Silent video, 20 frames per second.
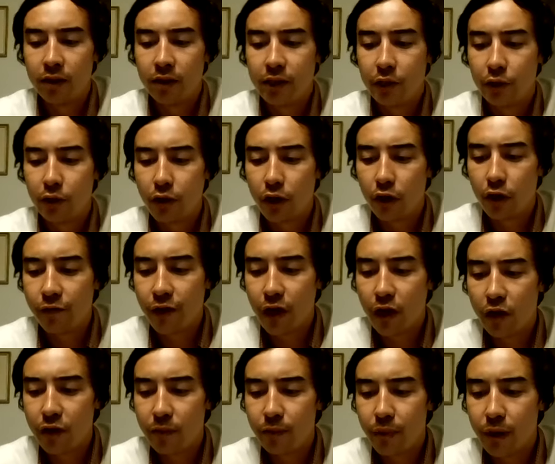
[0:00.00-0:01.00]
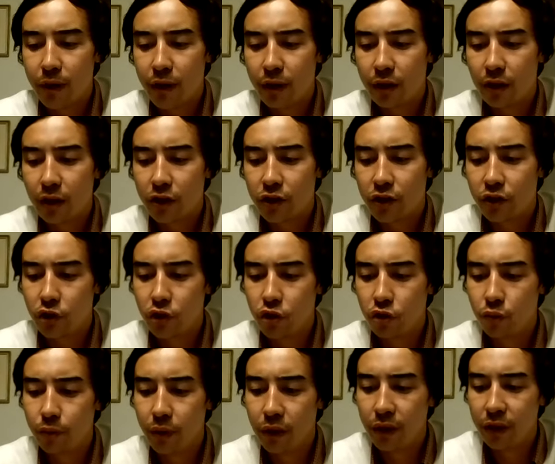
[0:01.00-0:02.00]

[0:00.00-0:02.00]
Silicon Valley Bank lost $2